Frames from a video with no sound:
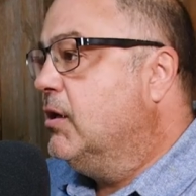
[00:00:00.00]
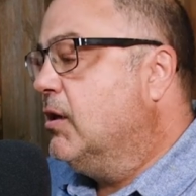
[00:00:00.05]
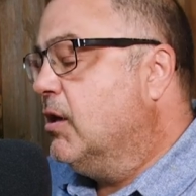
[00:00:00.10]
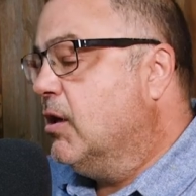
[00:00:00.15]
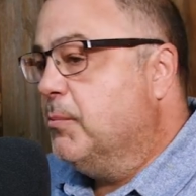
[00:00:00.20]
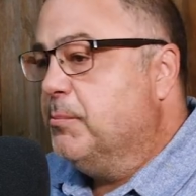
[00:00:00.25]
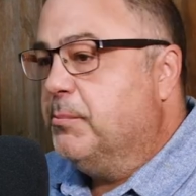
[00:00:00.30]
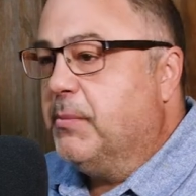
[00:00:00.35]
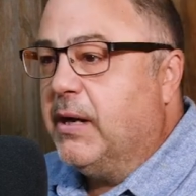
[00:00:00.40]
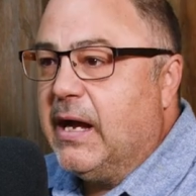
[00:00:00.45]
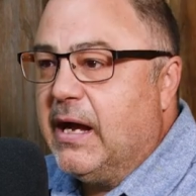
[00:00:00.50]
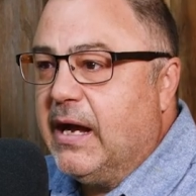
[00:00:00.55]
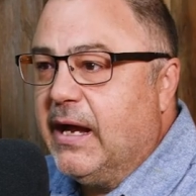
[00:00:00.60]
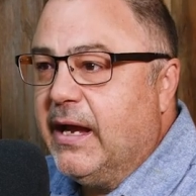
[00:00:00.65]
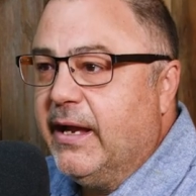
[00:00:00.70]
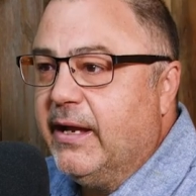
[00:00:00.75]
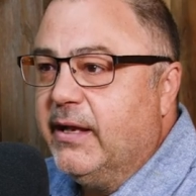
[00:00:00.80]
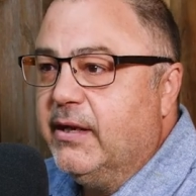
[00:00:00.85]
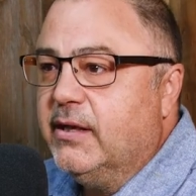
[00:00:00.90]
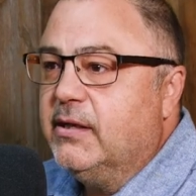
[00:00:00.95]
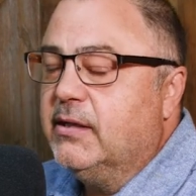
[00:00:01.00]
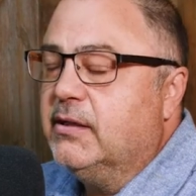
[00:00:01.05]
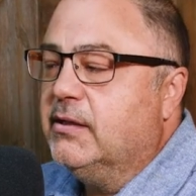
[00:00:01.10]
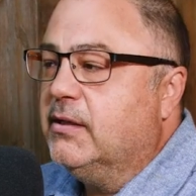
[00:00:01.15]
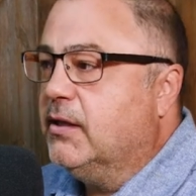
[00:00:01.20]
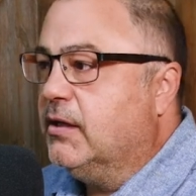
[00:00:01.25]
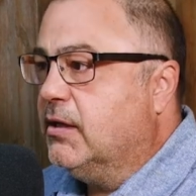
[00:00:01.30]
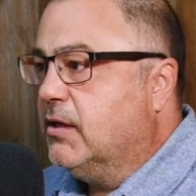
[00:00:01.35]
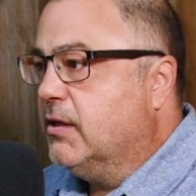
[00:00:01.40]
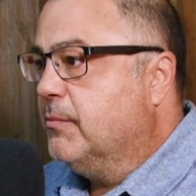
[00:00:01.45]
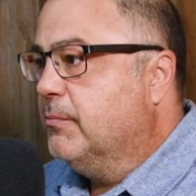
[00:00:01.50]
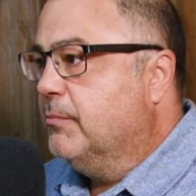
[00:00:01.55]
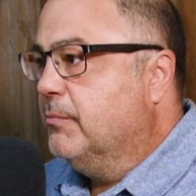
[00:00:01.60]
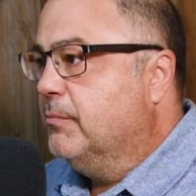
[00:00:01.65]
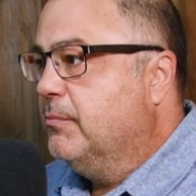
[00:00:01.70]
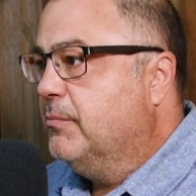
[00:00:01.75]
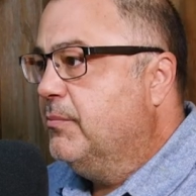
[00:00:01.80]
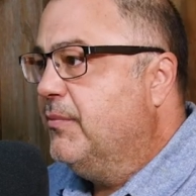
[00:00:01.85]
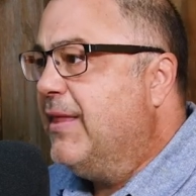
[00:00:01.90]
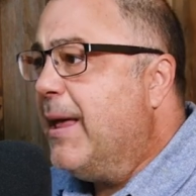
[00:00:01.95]
come by um,
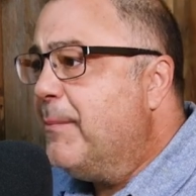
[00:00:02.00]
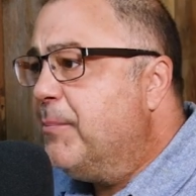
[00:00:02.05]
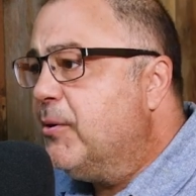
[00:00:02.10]
that,